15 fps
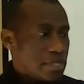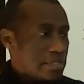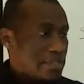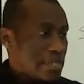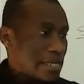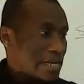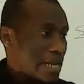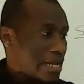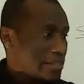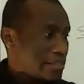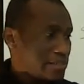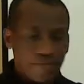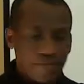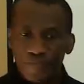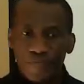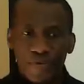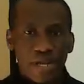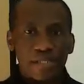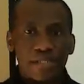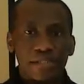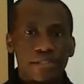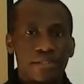There are
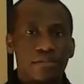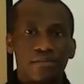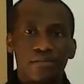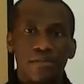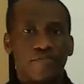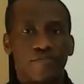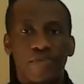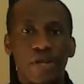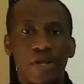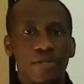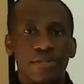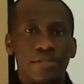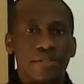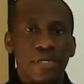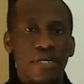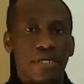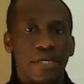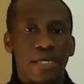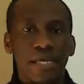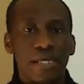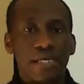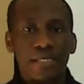different
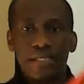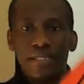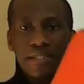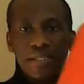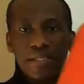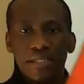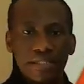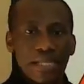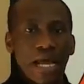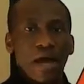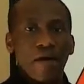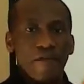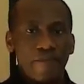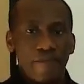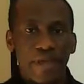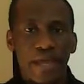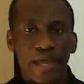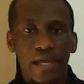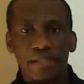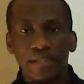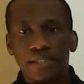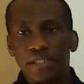AEDs out
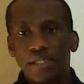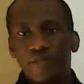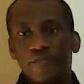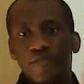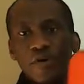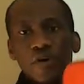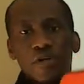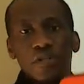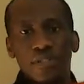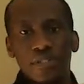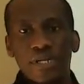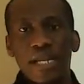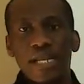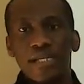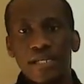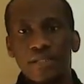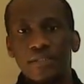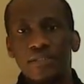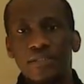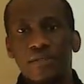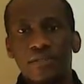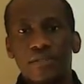there. This is for
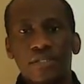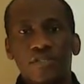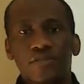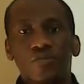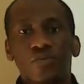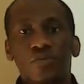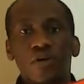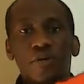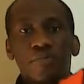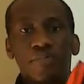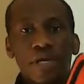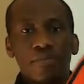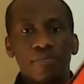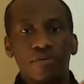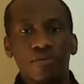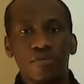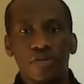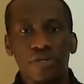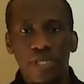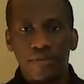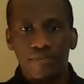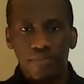training, so this will not be able to
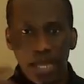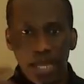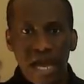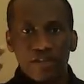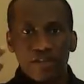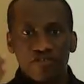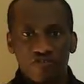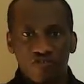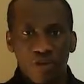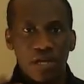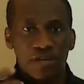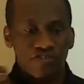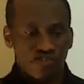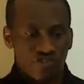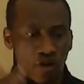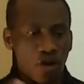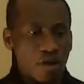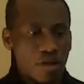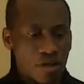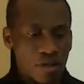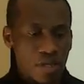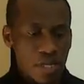give the actual
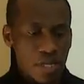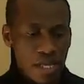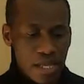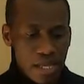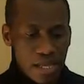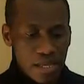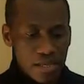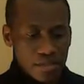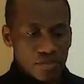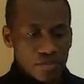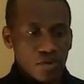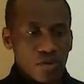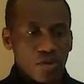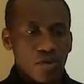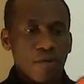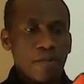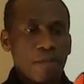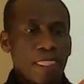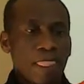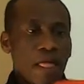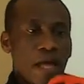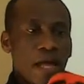shock. So
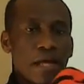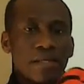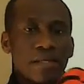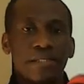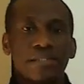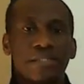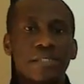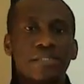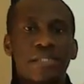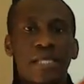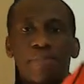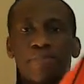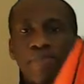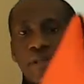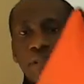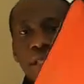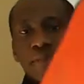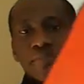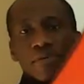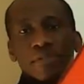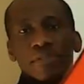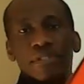it's a
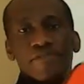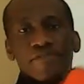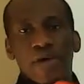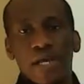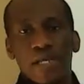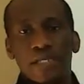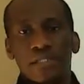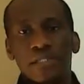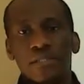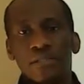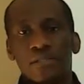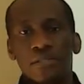portable device,